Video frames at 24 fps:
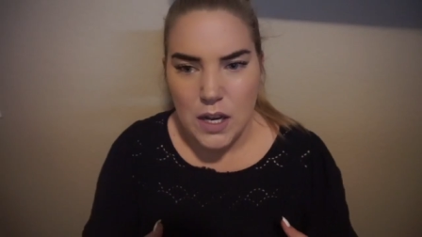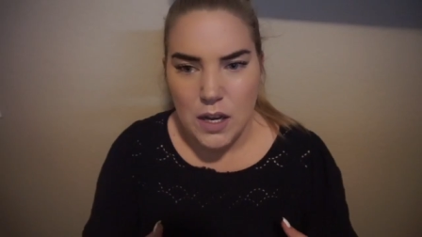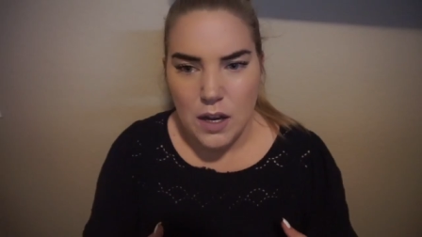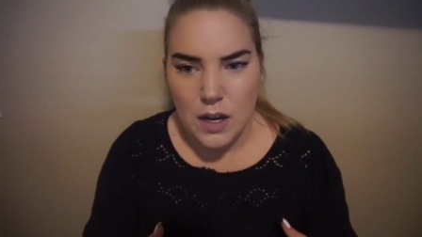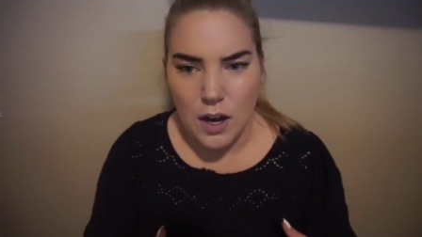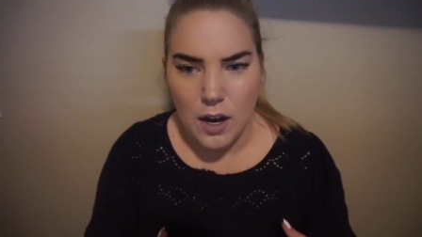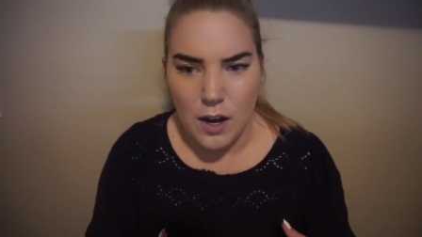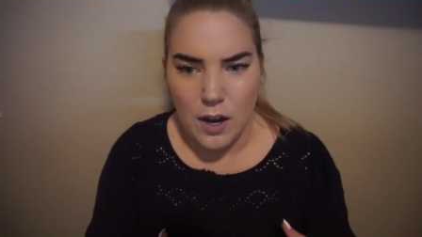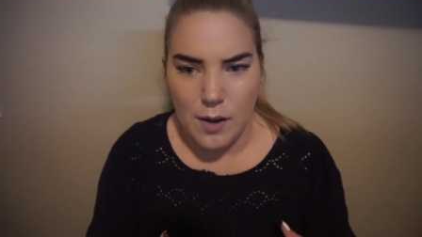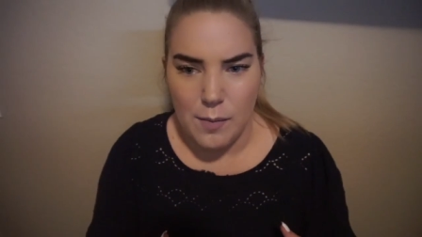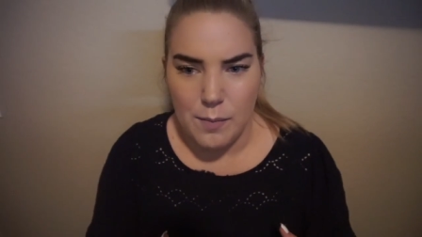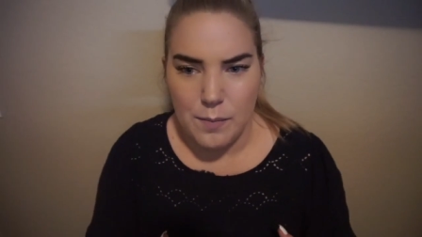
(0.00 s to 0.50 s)

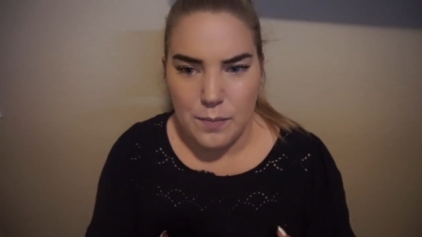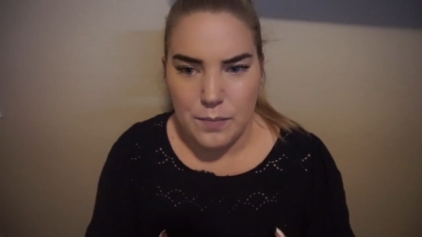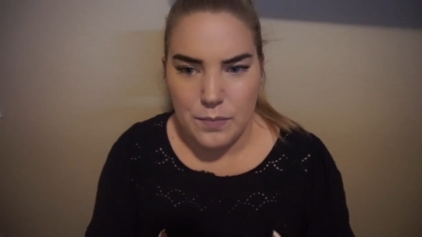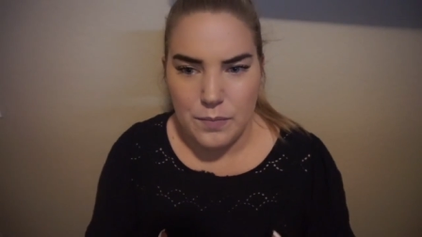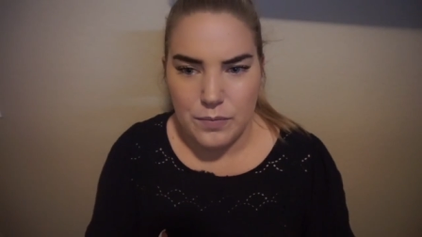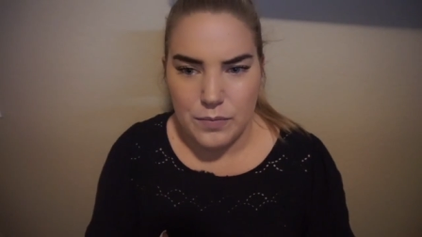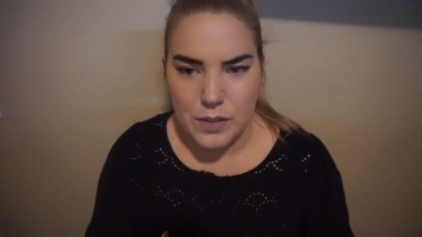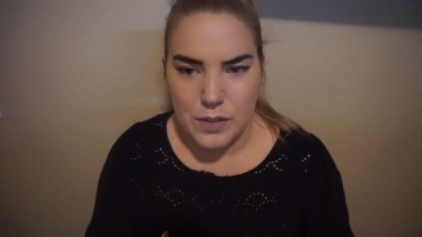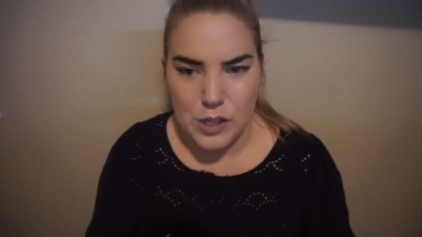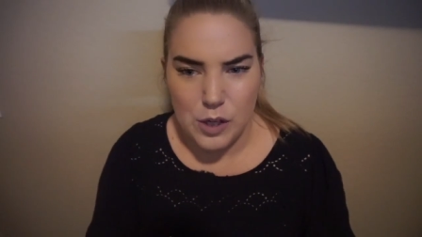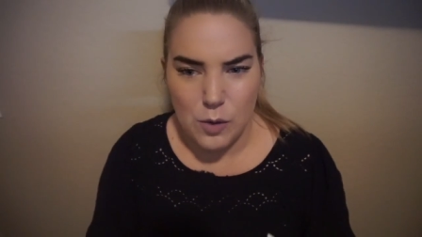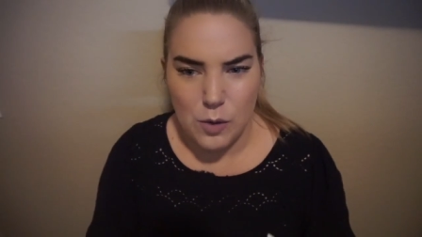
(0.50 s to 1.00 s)

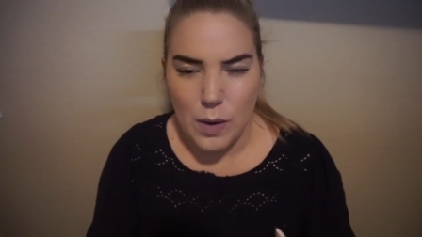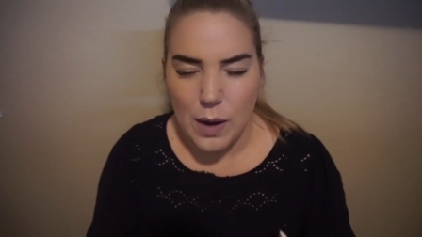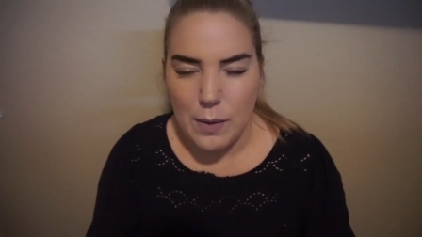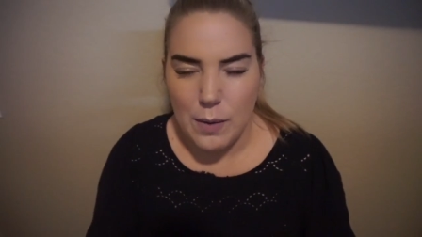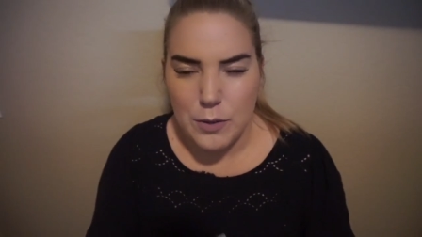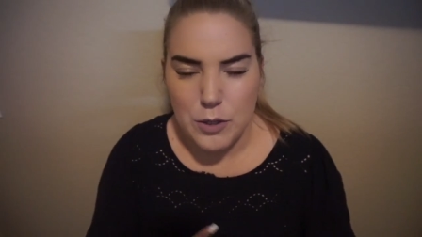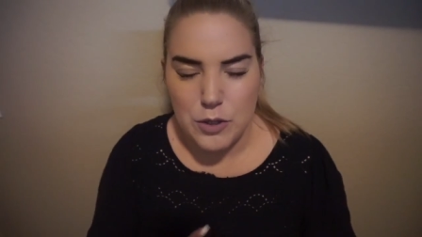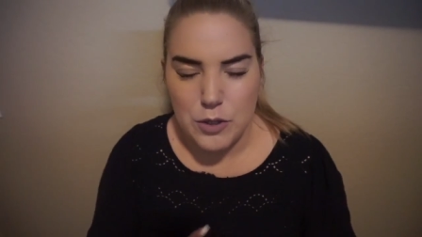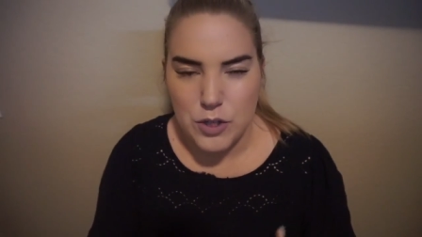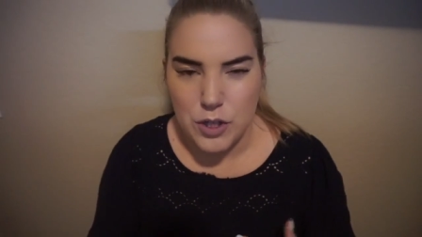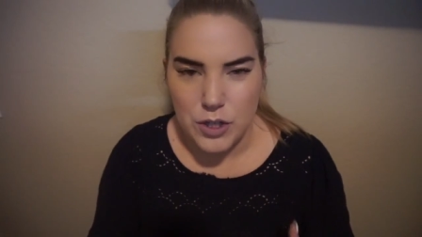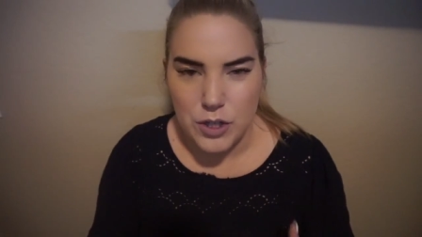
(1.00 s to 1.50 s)
why
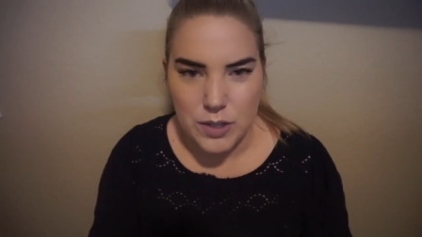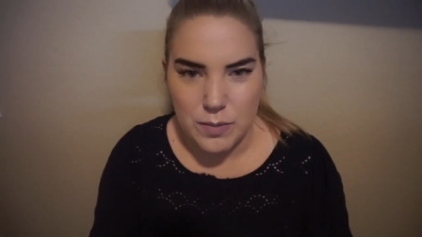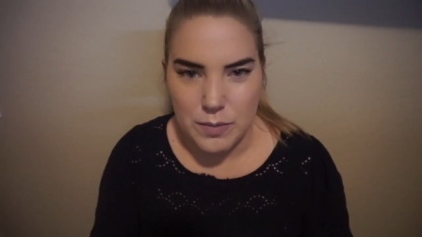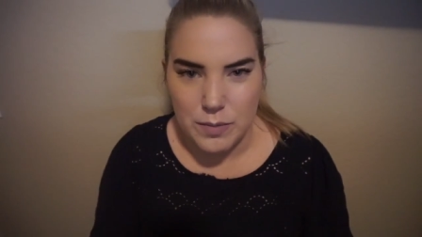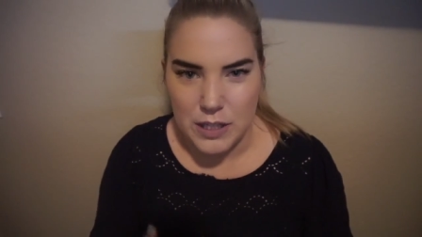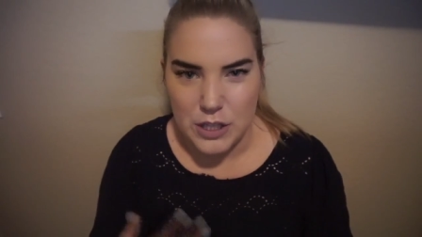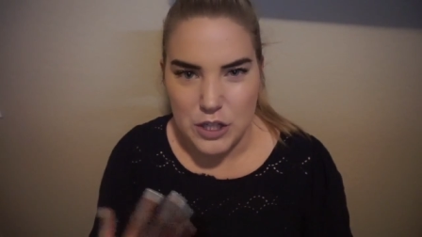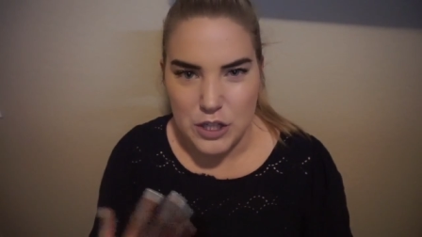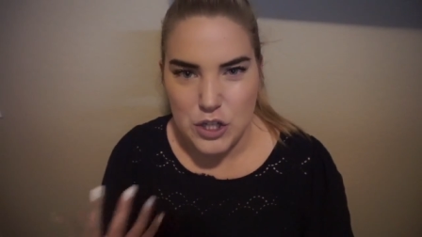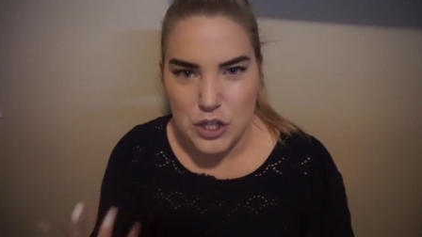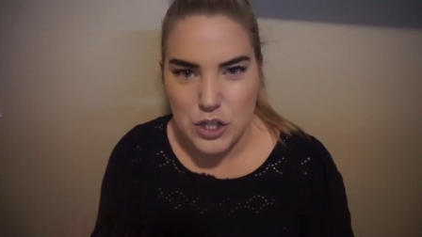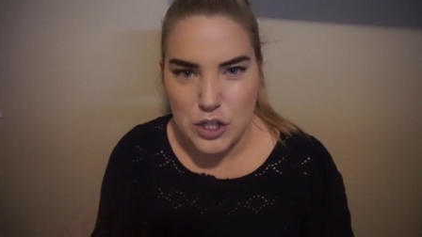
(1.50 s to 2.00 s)
would you start
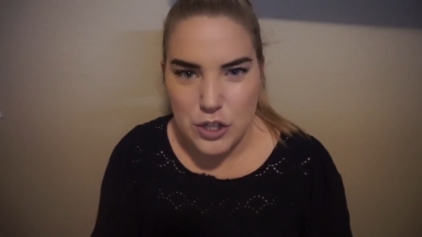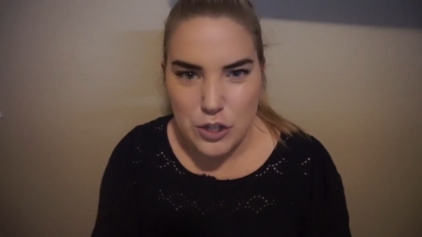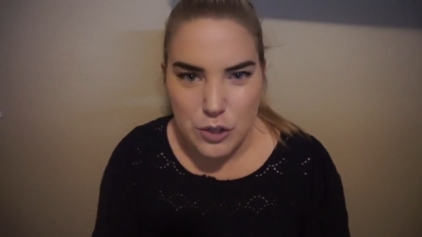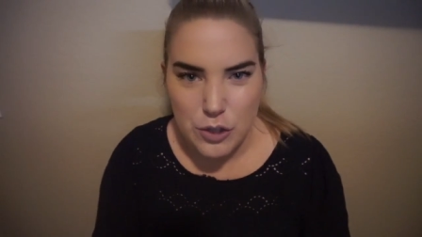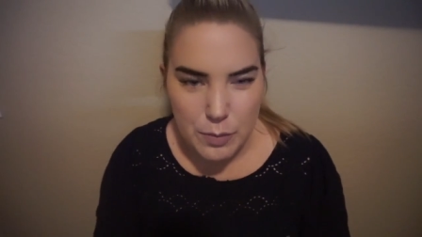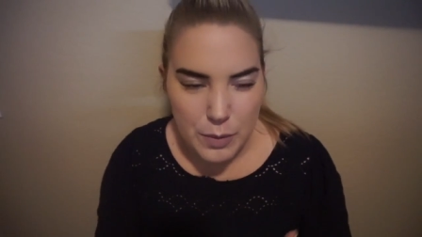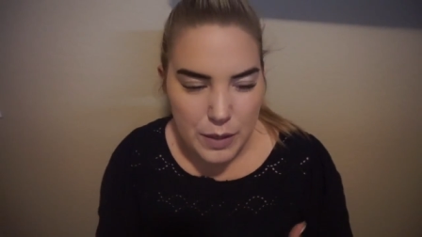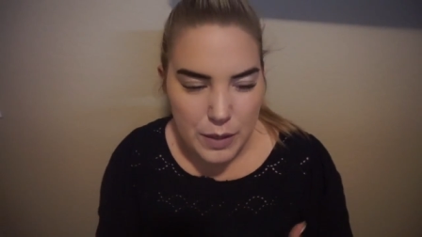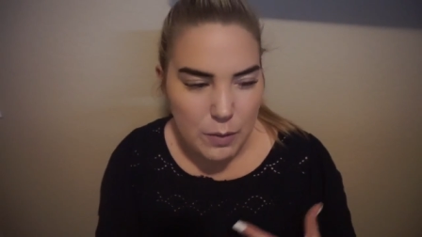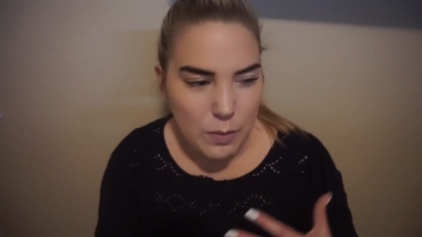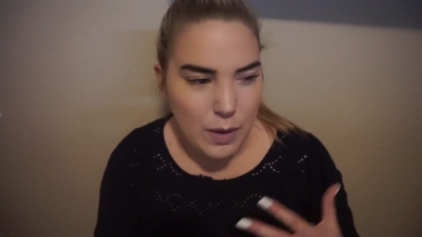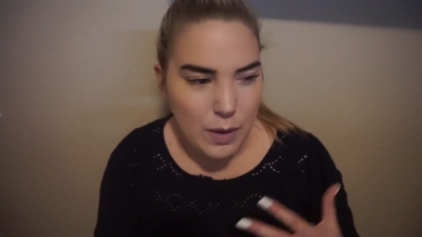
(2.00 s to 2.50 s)
something
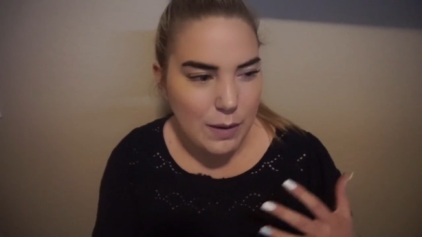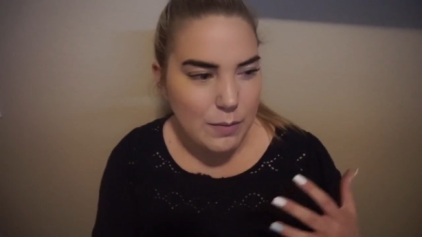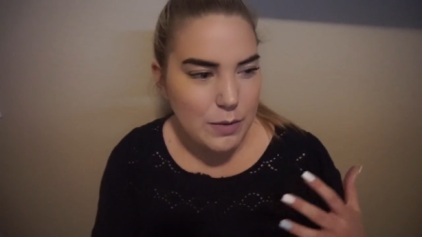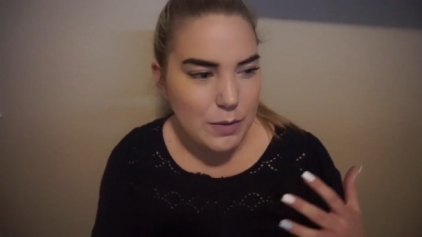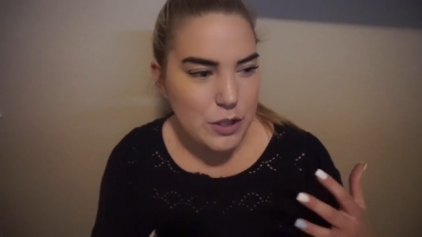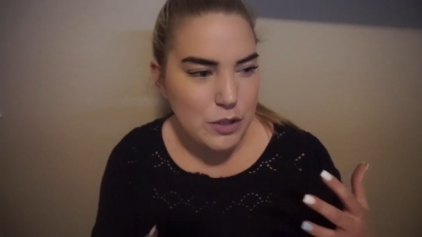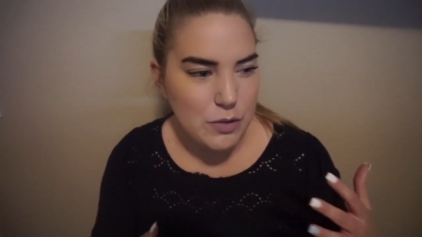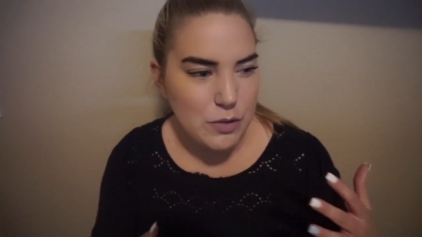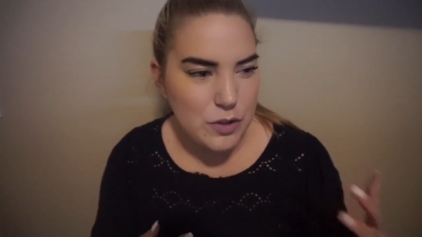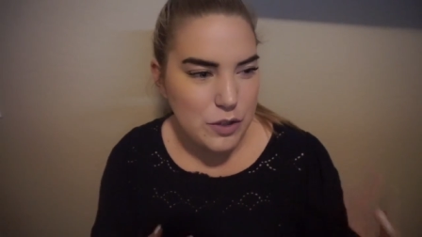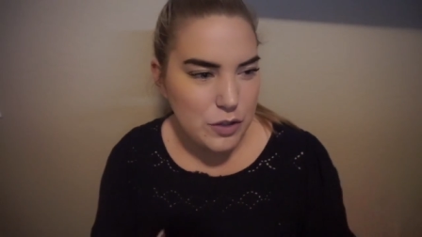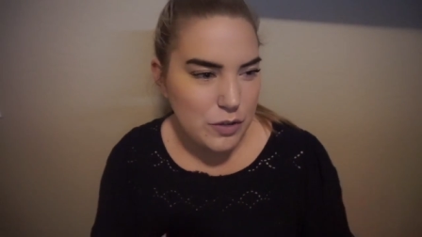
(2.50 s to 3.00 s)
stupid? Why would
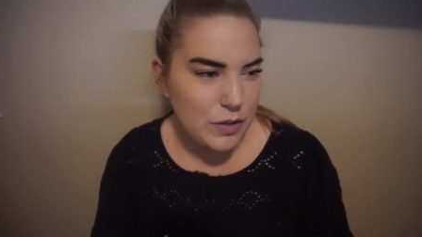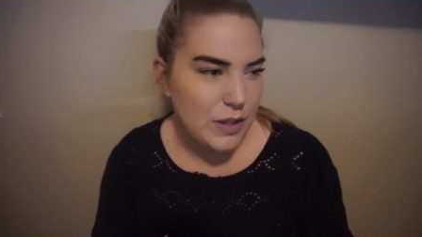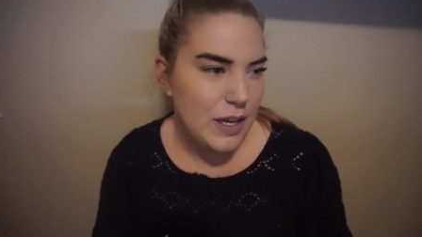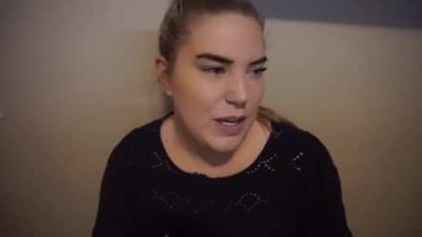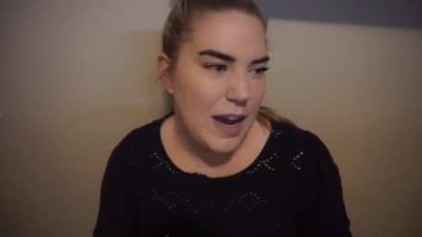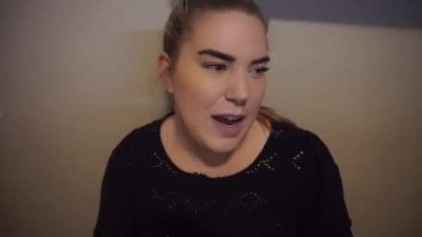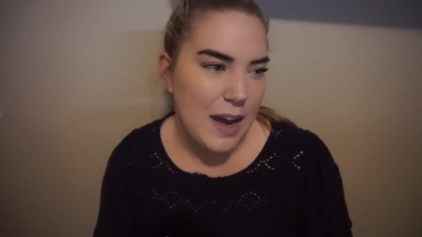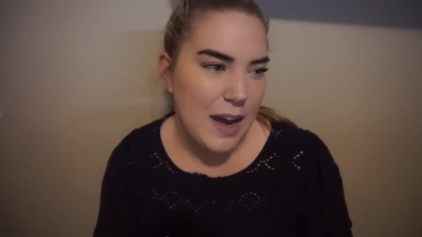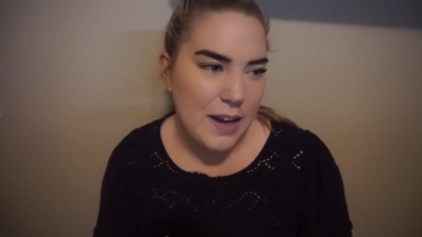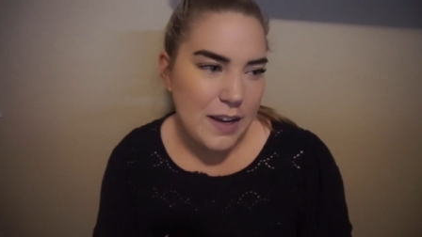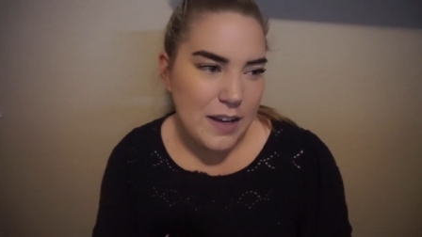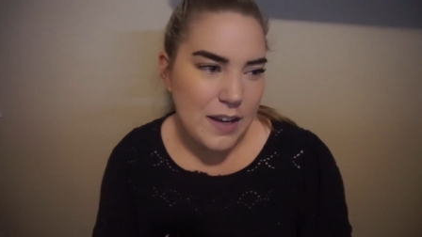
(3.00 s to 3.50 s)
you do
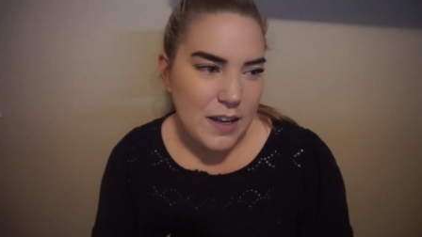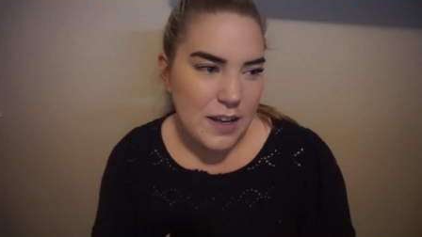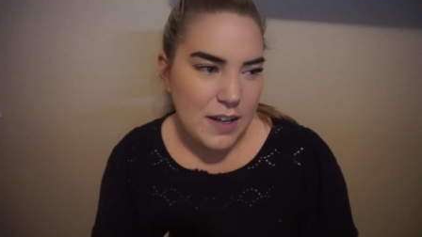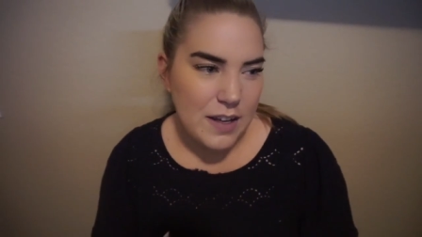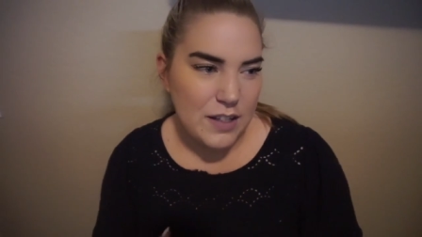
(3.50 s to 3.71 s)
that?